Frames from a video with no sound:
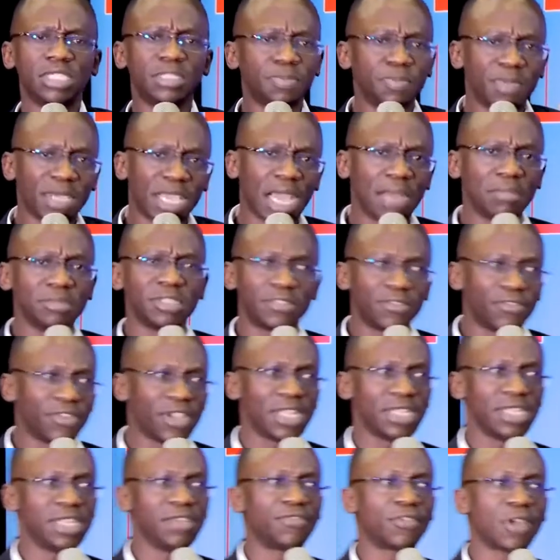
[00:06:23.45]
becomes very
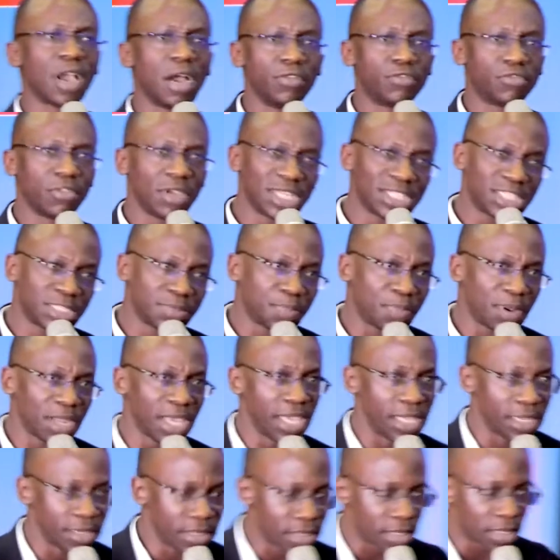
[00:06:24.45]
difficult to explain